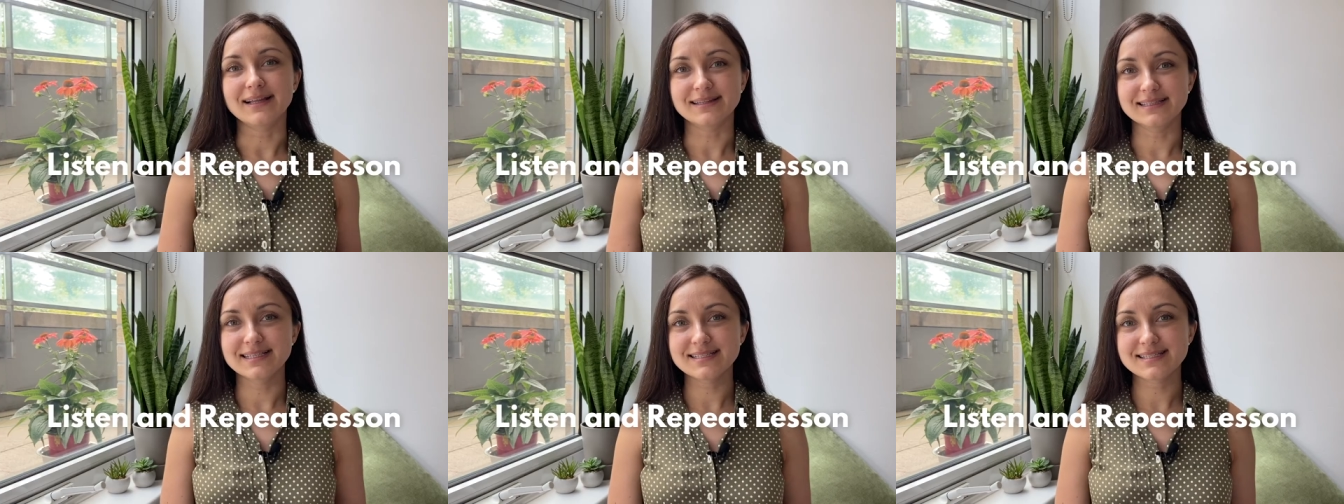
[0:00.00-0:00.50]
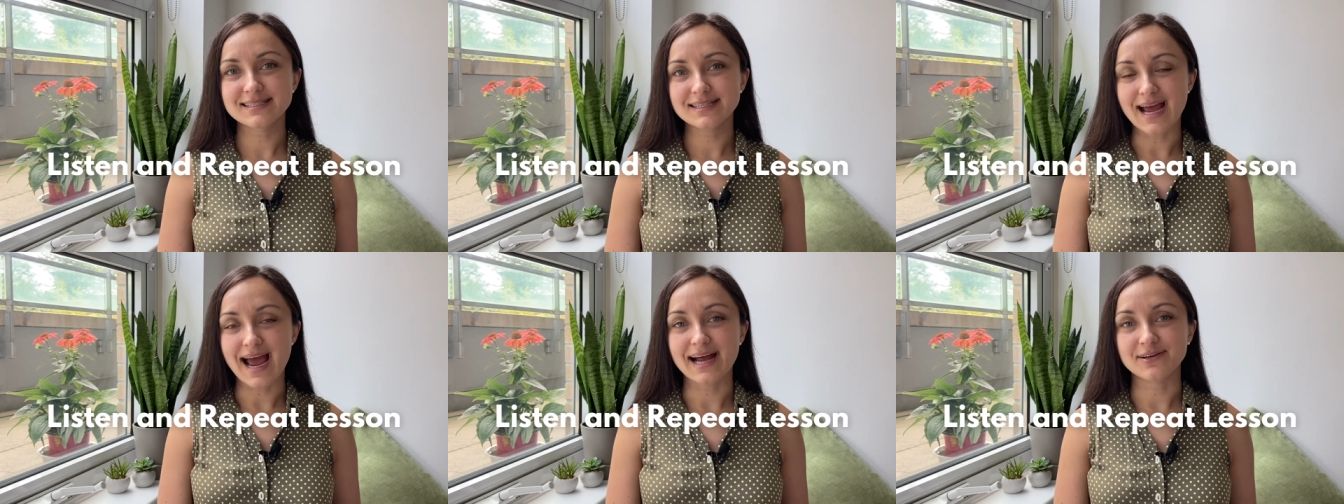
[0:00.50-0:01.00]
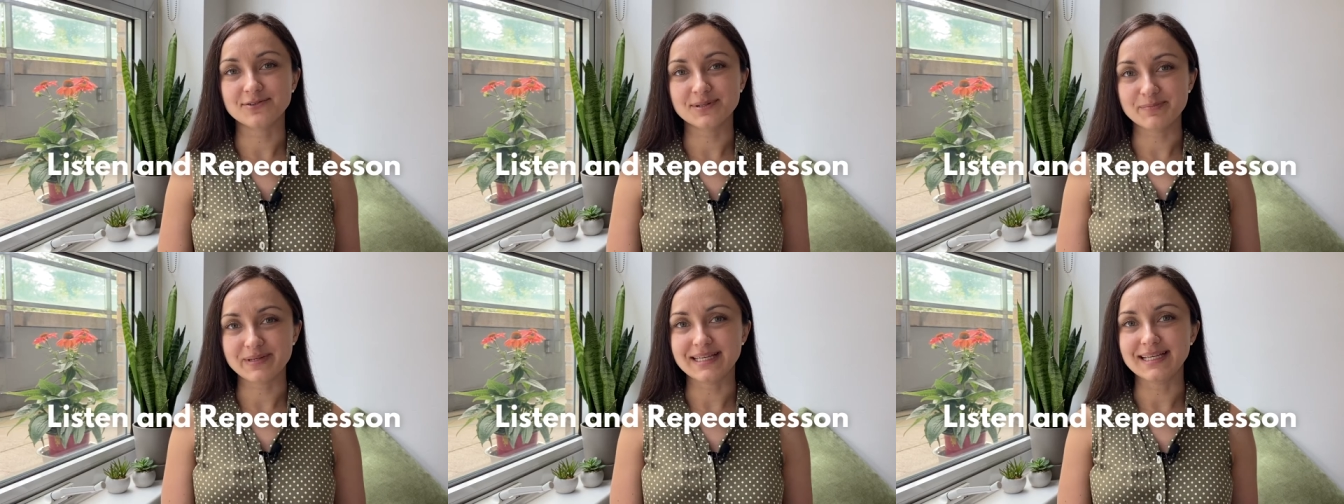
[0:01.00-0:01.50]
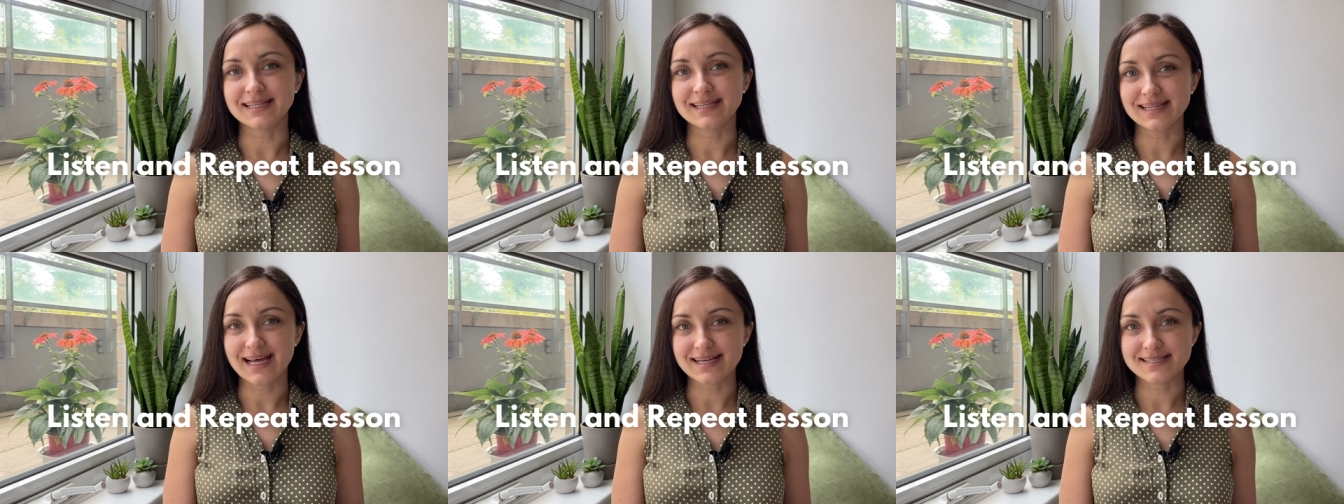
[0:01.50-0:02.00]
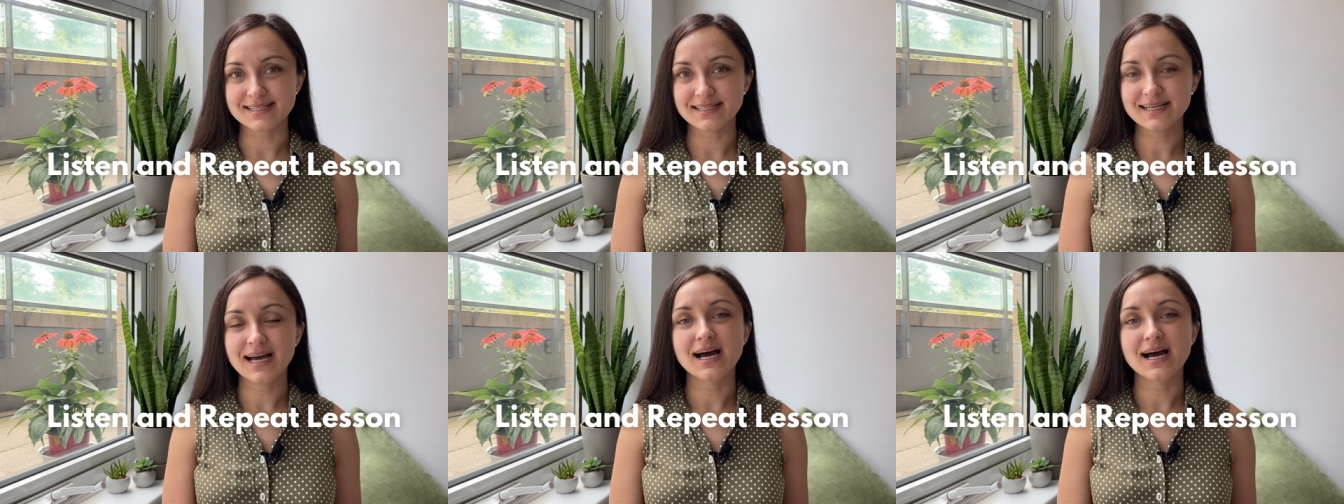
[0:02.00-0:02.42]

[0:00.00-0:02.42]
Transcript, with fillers: listen and repeat lesson.